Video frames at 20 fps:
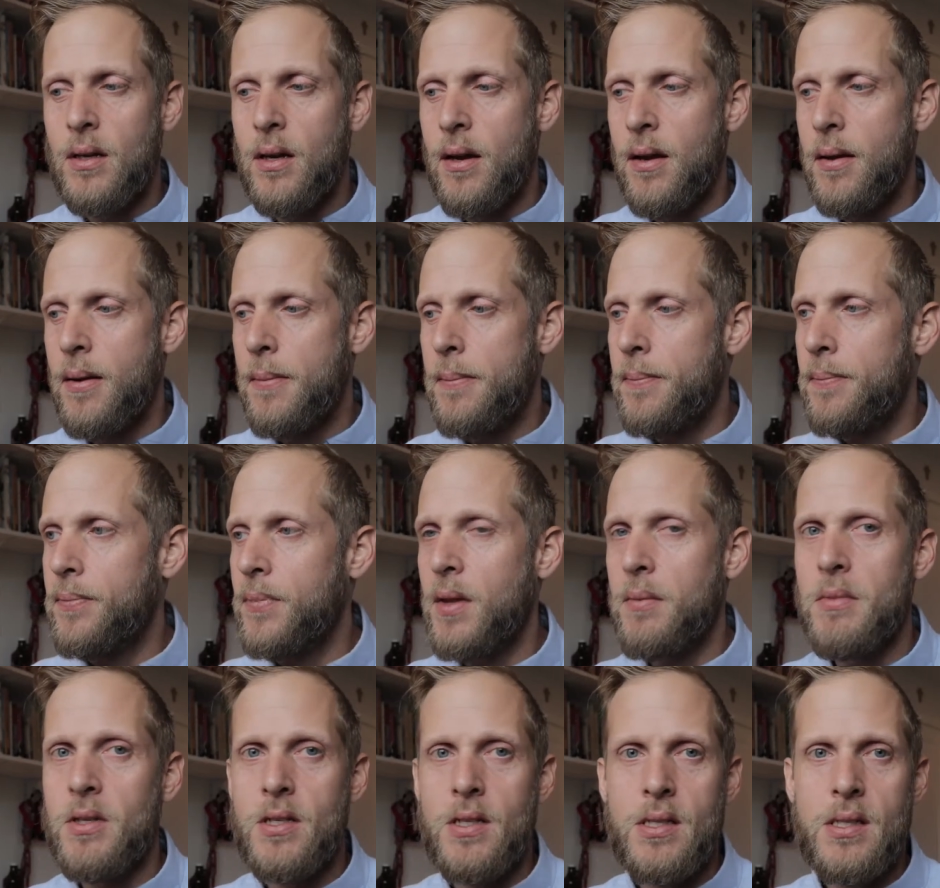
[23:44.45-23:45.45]
let
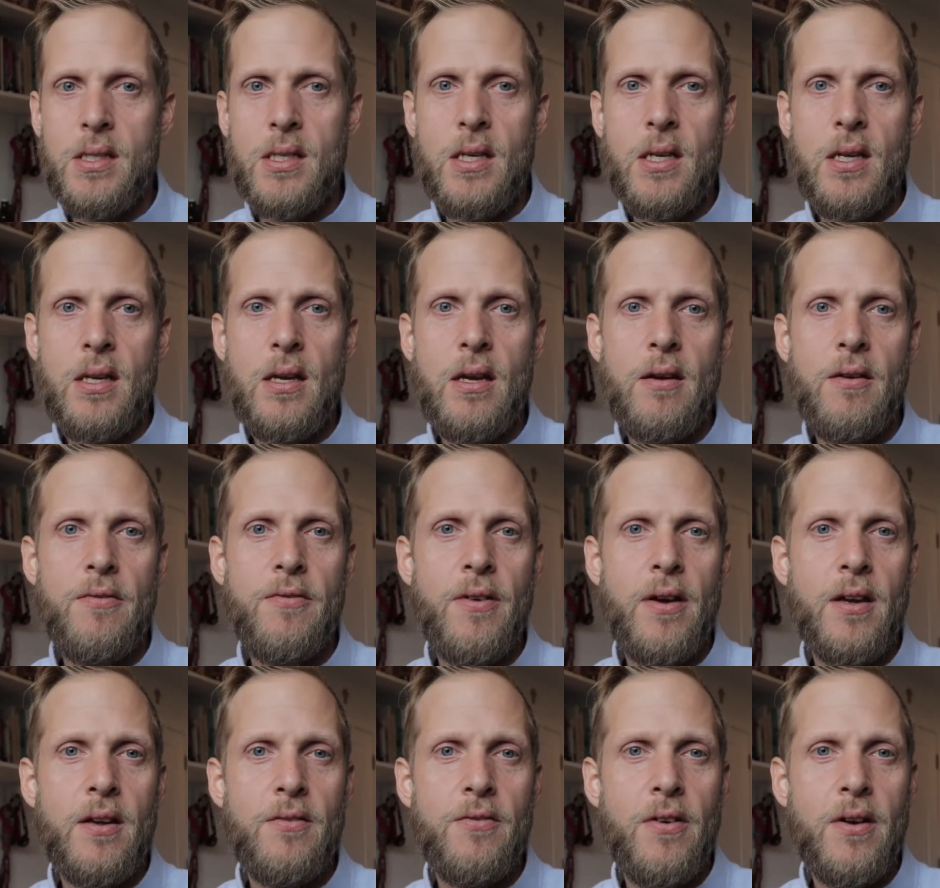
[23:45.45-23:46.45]
me just see if I
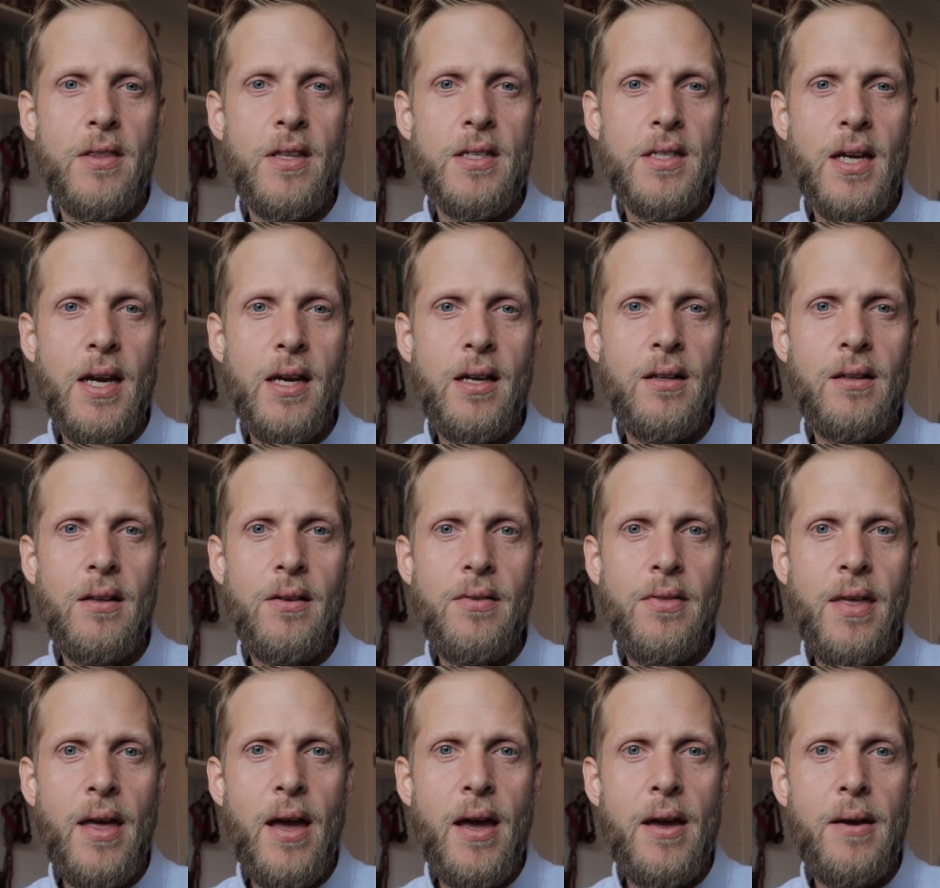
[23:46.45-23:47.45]
can find the title of
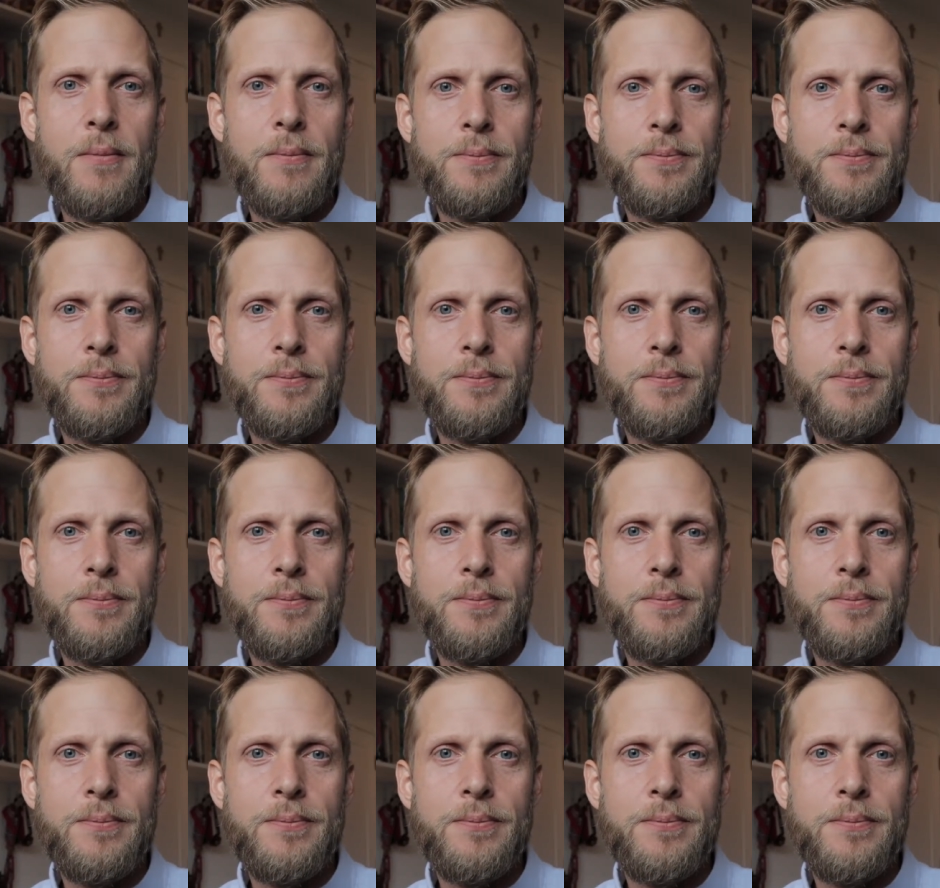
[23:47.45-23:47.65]
that.